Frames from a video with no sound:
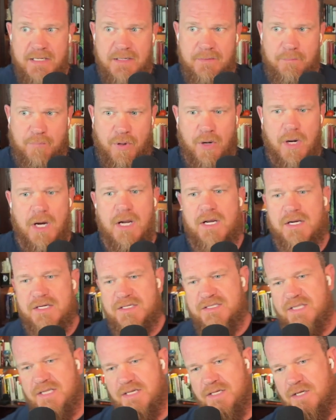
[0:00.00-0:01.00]

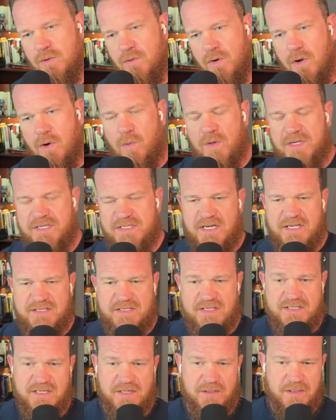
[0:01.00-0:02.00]
products that don't always
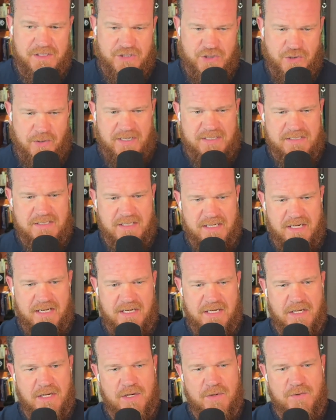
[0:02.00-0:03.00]
necessarily translate
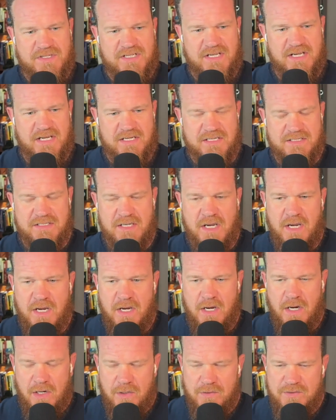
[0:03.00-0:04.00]
into OT is
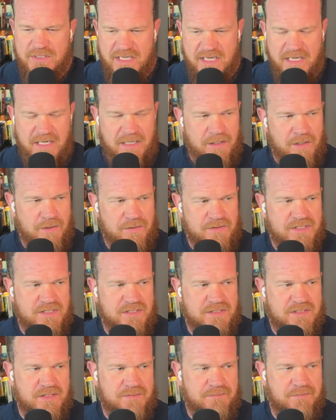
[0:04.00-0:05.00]
OT
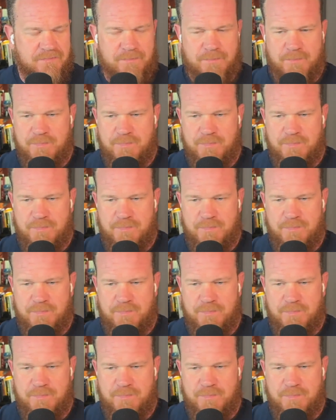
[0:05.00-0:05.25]
uses a